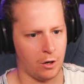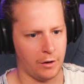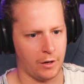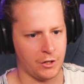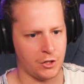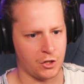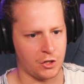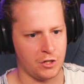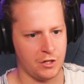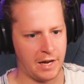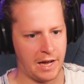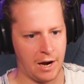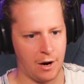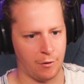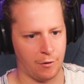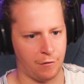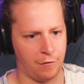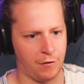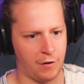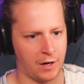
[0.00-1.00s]
I just nailed
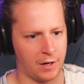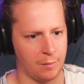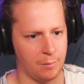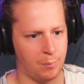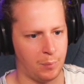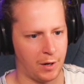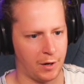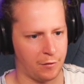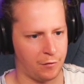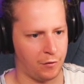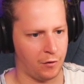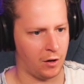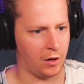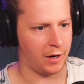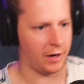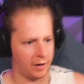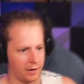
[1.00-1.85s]
a fucking butterfly.